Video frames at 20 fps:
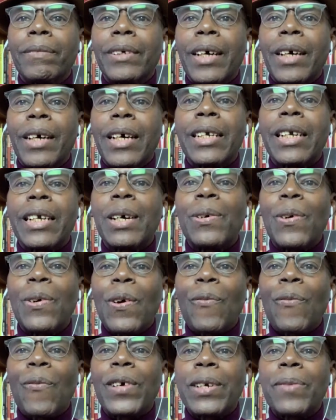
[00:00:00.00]
And I
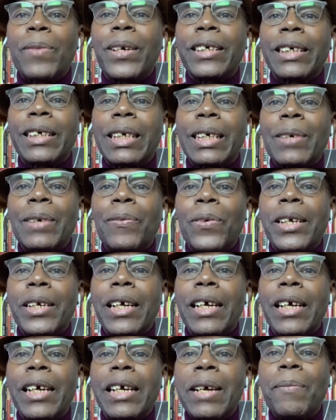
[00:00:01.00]
offered myself
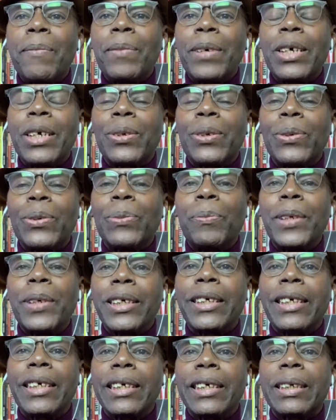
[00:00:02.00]
when I came into
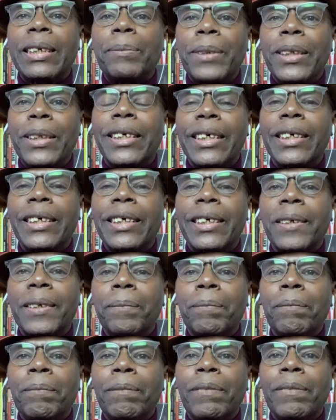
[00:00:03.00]
this business
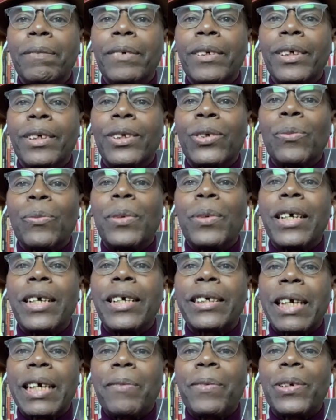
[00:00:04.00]
to be
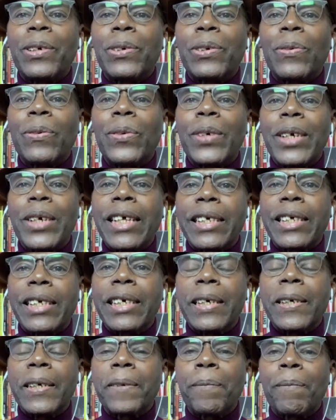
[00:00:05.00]
a servant of
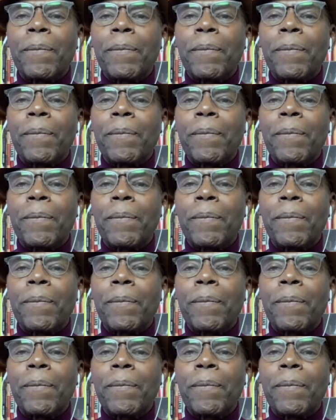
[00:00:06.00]
nothing